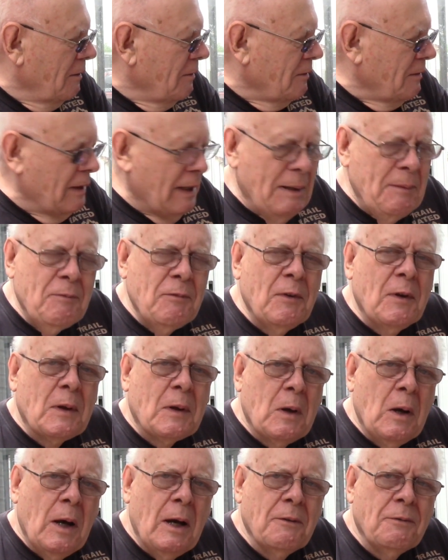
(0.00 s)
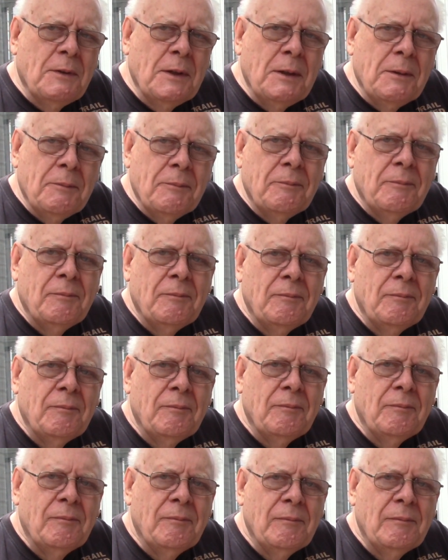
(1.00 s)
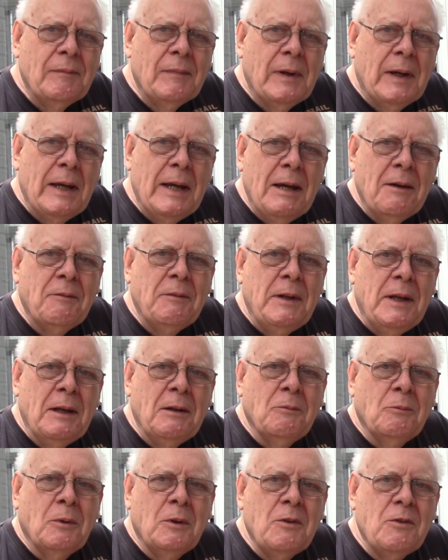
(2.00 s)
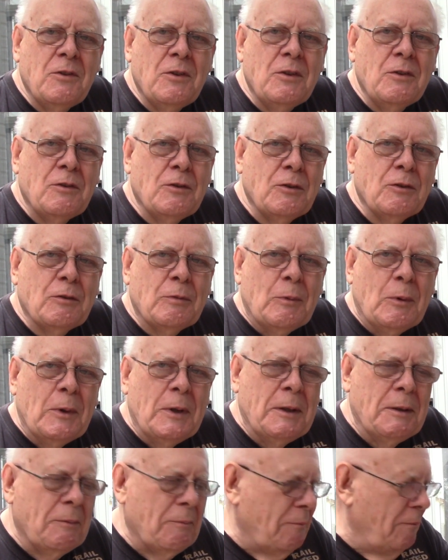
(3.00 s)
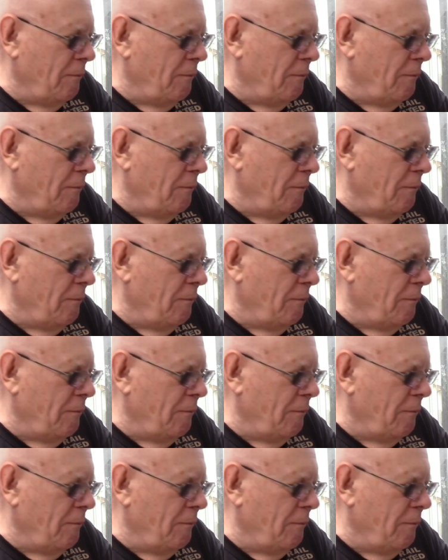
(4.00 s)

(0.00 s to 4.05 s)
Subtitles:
time for a coffee. I haven't had one since this morning.